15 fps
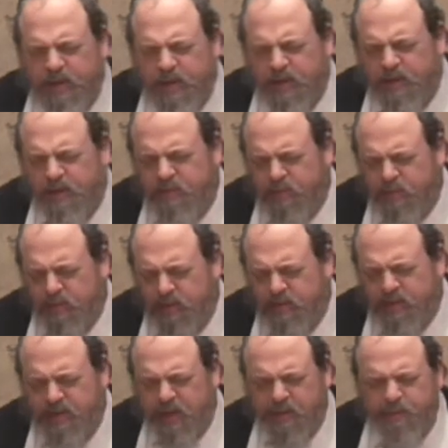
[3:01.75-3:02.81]
and it will
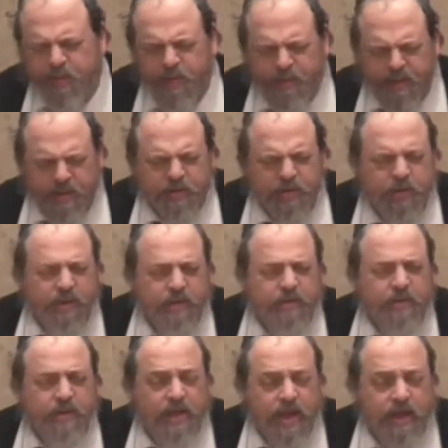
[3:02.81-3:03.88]
still permit you to
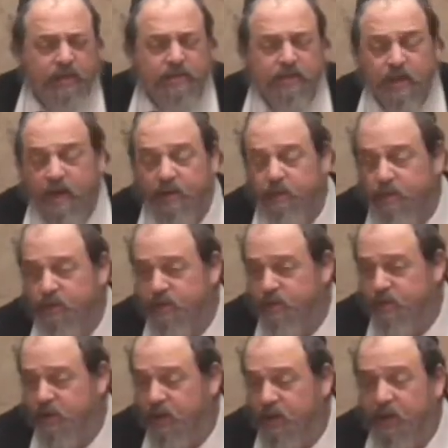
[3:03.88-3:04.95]
use the other side,
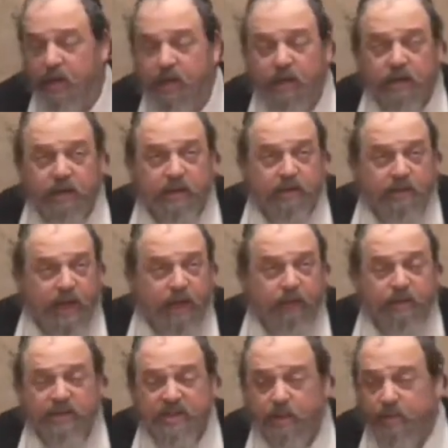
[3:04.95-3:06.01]
which does not
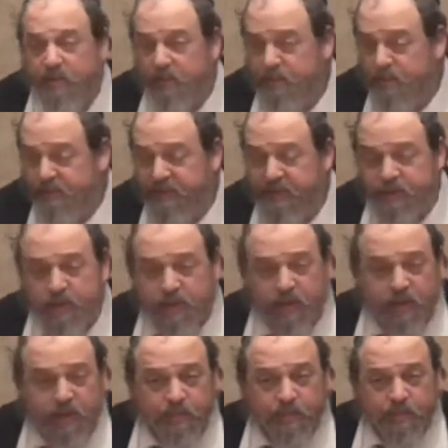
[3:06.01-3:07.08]
resemble a
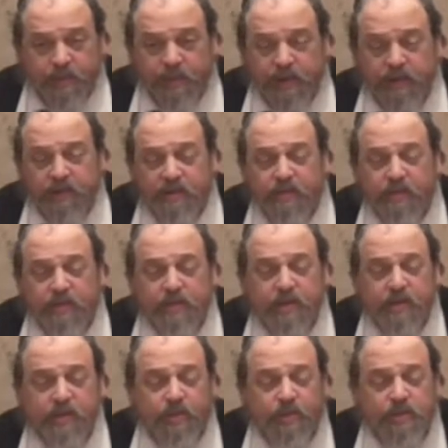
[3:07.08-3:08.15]
professional implement, which the
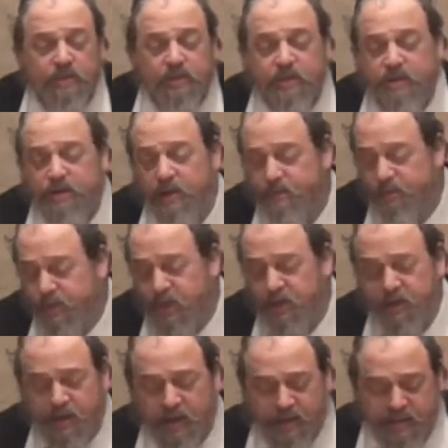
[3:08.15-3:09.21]
Gemora is going to say
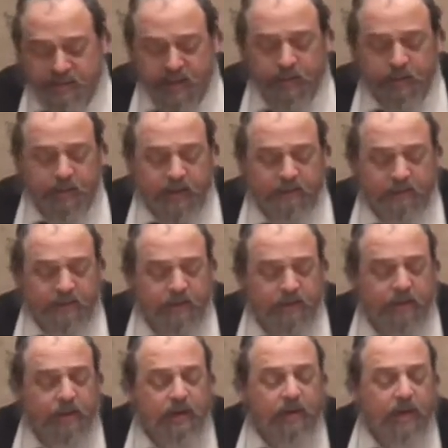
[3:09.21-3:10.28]
pshita, etc. We have to
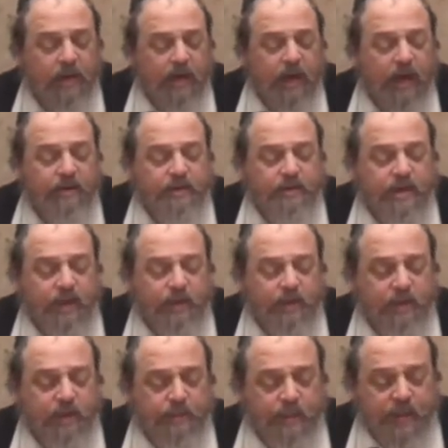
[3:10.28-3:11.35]
understand
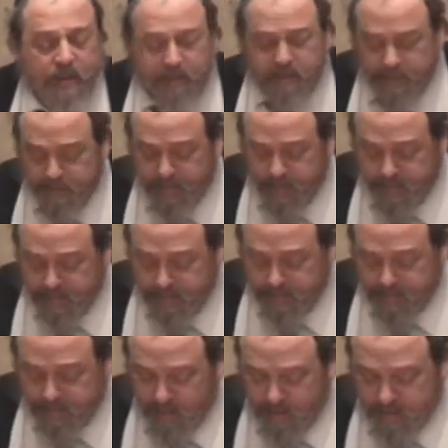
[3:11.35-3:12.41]
what he meant. But
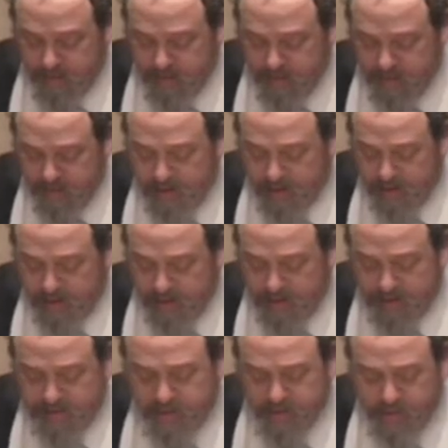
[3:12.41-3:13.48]
before we see that, let's
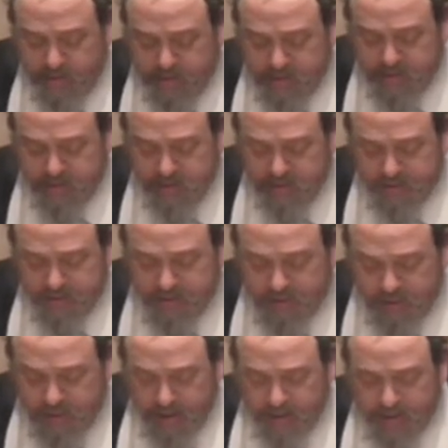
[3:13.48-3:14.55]
just see Rashi's
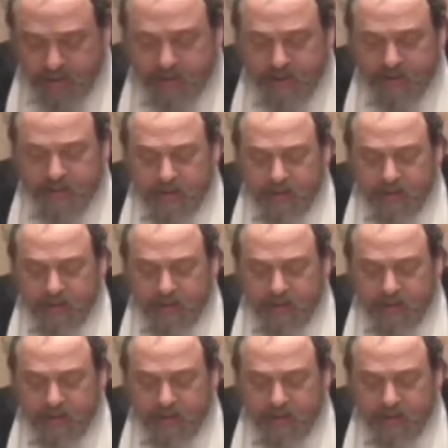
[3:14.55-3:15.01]
pshat